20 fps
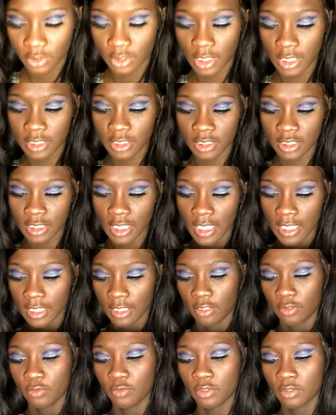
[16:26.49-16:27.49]

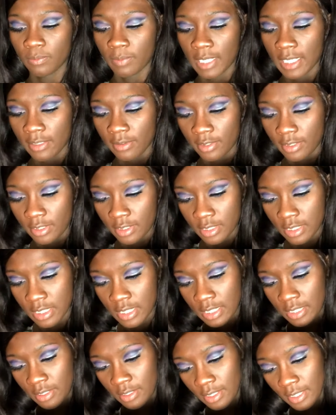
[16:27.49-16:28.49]
Sunshine Loose Powder.
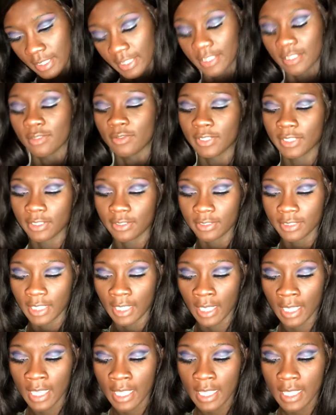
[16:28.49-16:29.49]
It is L'Oreal, yeah.